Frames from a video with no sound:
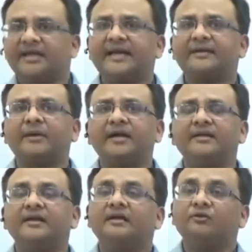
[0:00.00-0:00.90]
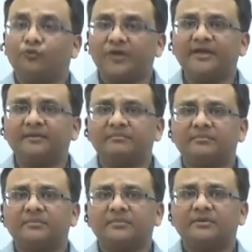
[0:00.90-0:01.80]
led by William,
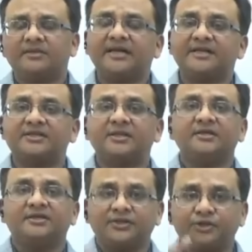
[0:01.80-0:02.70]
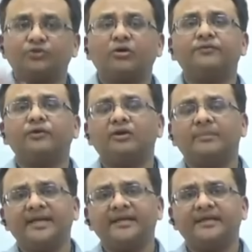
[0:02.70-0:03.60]
that is the Duke of
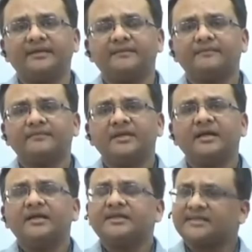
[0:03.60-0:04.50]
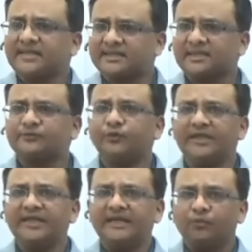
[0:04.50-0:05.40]
Normandy,
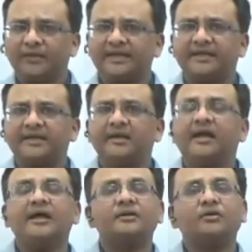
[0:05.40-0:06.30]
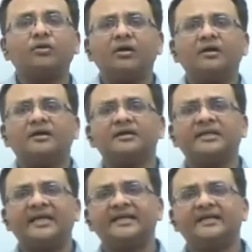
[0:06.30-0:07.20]
successfully invaded and
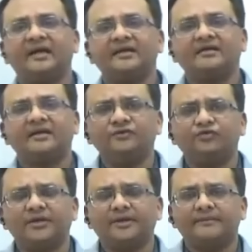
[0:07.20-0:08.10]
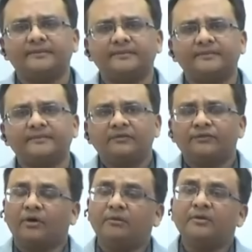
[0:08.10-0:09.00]
conquered the entire country.
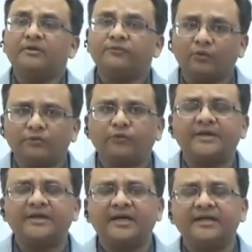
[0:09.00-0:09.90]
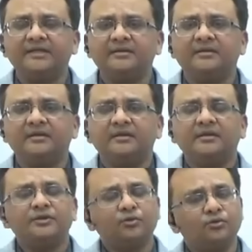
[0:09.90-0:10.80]
From 449
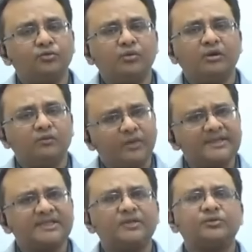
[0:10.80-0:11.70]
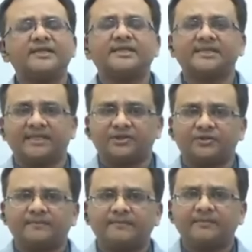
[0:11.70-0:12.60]
to
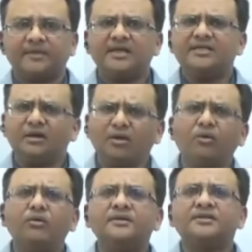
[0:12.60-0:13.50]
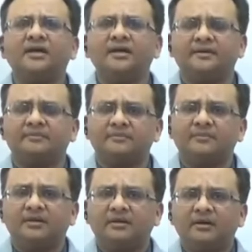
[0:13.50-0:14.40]
1066 is a long time,
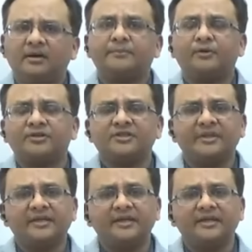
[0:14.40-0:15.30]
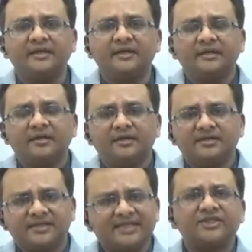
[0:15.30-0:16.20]
approximately
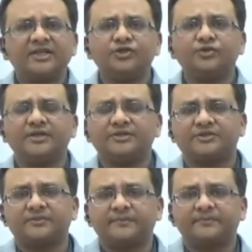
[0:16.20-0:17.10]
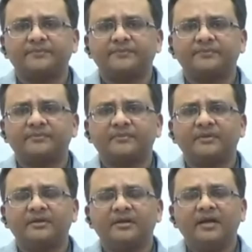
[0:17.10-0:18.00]
6 centuries.
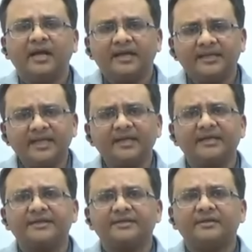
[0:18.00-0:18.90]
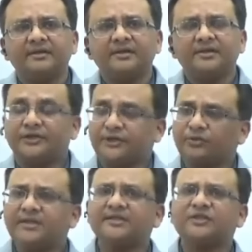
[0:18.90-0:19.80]
And England
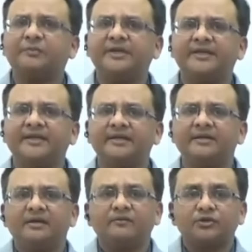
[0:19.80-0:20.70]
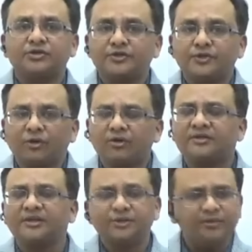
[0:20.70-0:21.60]
during this period was
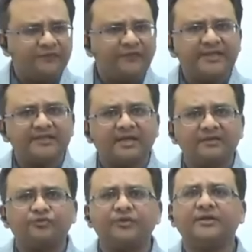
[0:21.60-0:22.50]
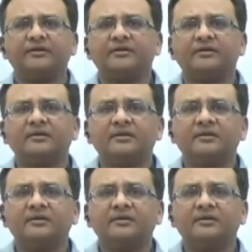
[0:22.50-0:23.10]
not the unified country